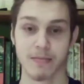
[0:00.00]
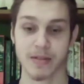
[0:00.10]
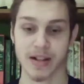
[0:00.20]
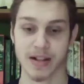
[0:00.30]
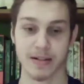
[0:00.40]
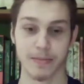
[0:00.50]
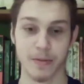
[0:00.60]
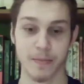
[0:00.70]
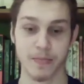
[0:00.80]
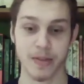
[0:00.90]
It's that
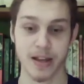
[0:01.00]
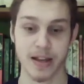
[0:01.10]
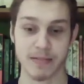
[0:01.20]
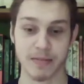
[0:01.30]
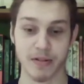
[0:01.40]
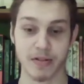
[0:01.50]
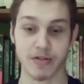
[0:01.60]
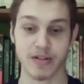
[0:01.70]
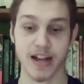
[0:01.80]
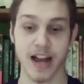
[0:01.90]
simple. His brethren. Of
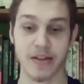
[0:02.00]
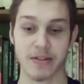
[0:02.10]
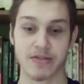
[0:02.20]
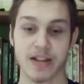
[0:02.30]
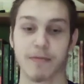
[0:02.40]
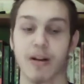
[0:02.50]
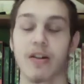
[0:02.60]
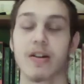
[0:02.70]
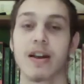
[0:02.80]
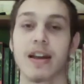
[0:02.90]
course, the Catholics will say, well,